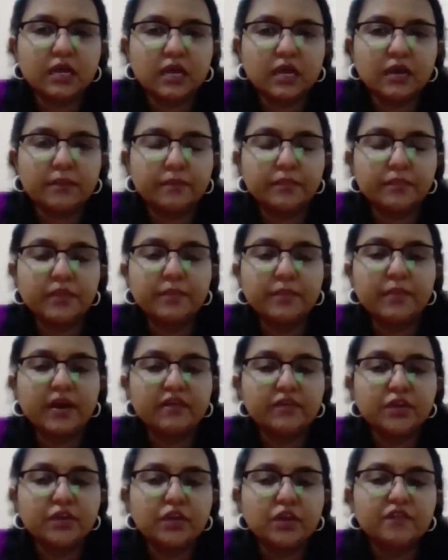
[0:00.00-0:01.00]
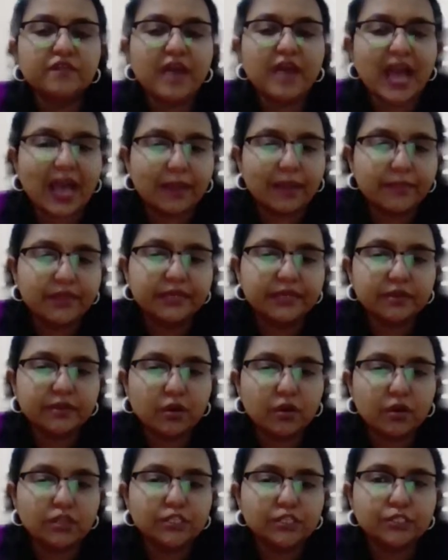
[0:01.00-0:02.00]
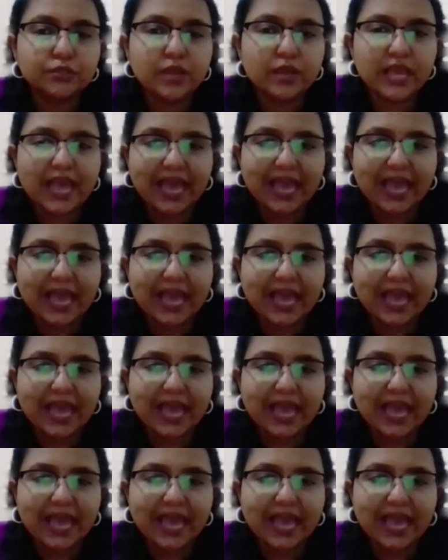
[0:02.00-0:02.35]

the power of habit also,